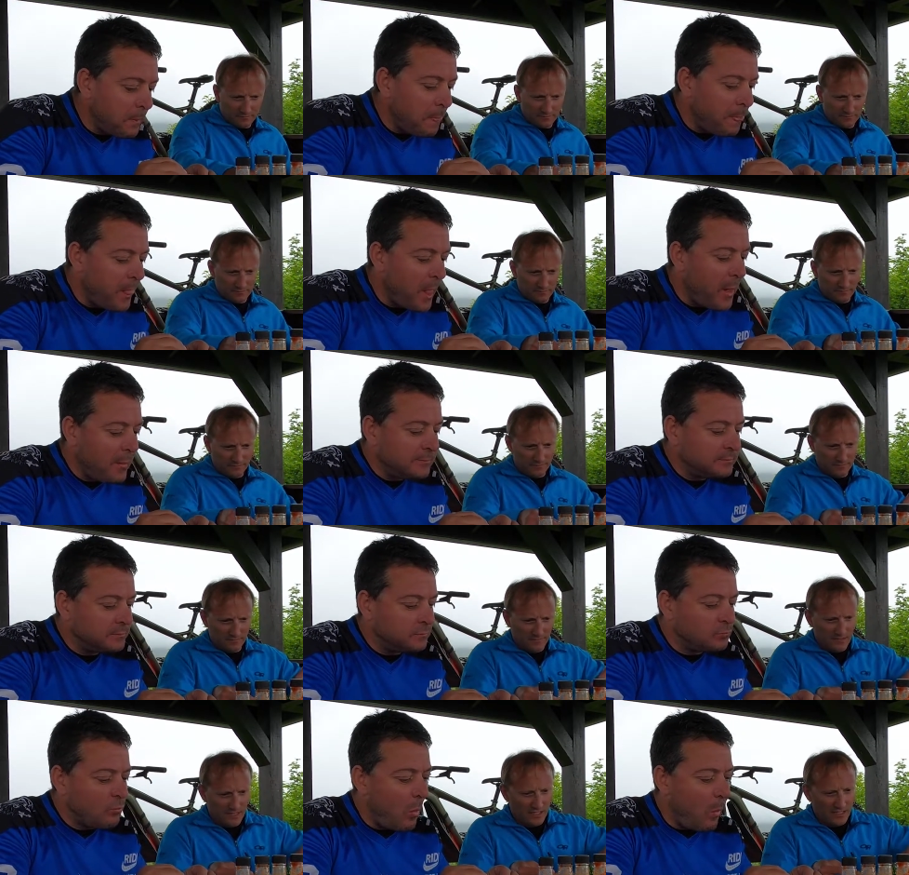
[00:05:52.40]

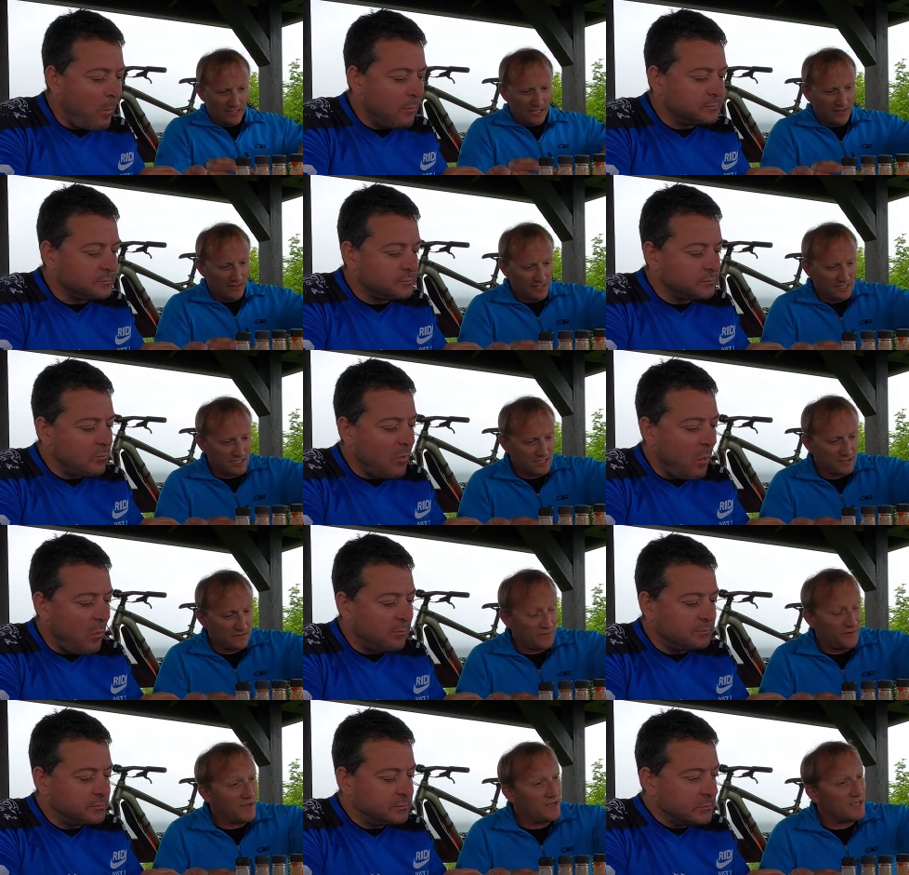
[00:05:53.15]
Speaker 1: Mm. Now, this
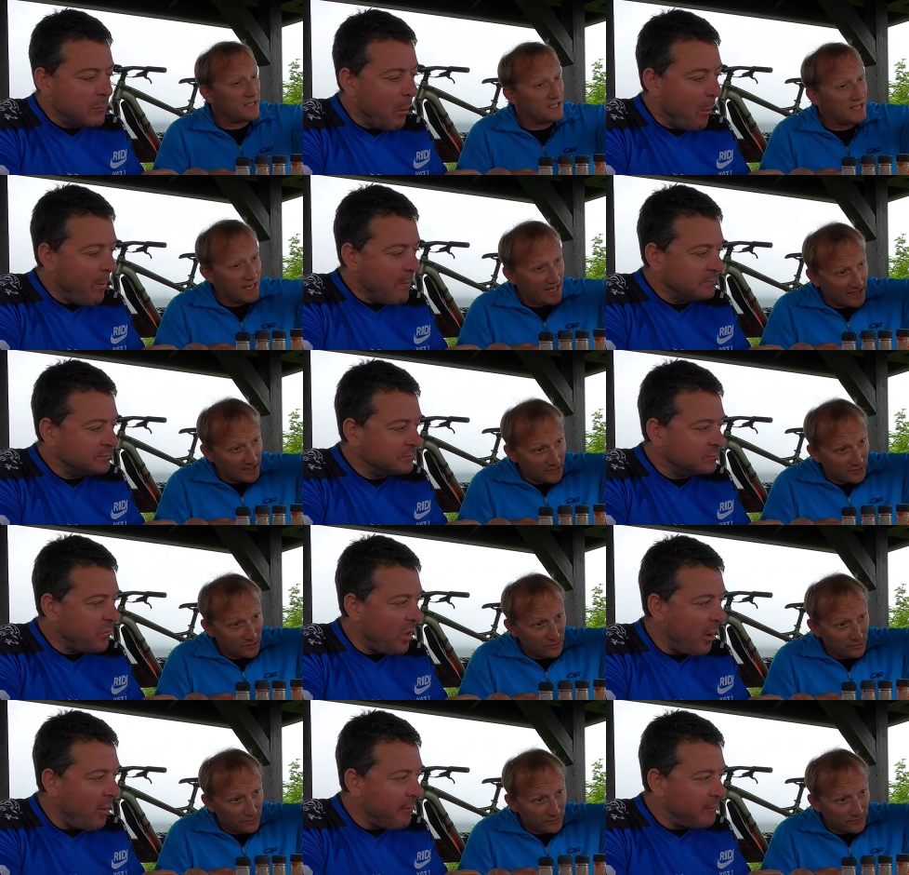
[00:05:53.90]
is vegan
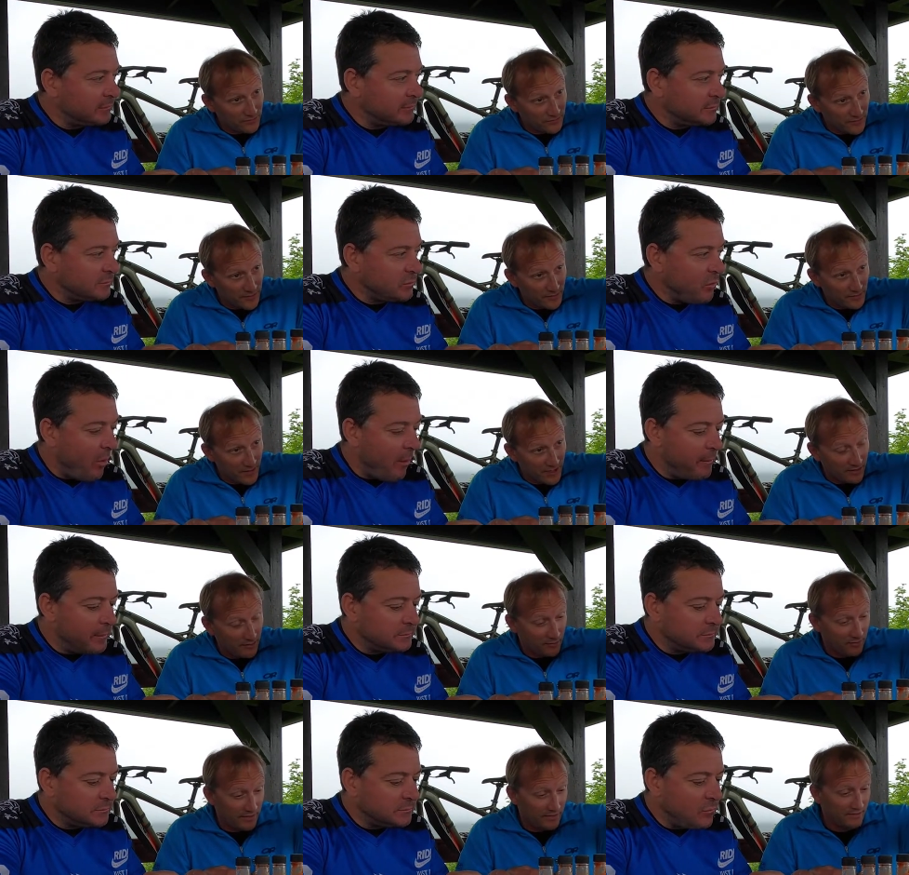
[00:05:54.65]
and gluten free,
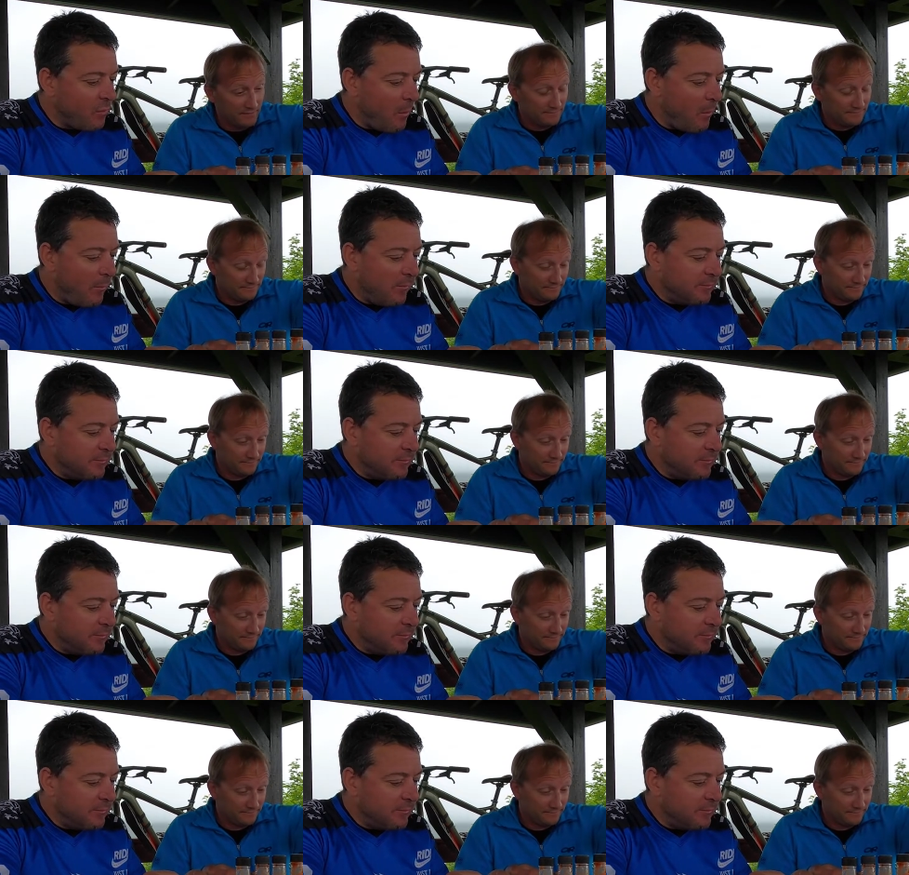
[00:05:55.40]
by the way.